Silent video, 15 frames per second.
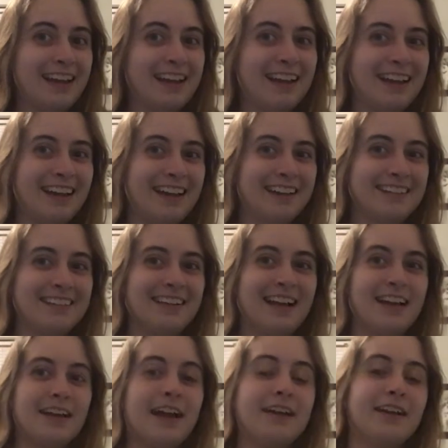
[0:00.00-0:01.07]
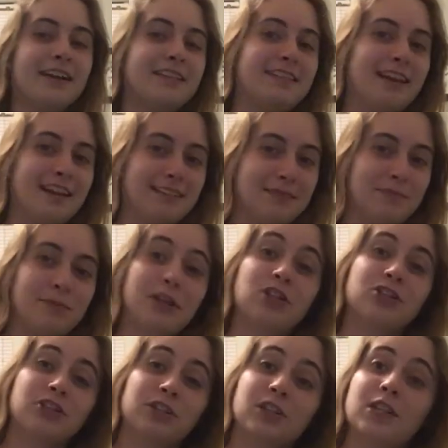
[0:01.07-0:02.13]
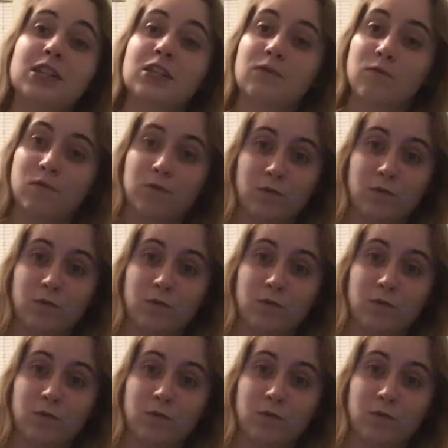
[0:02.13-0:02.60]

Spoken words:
and I had that impression in the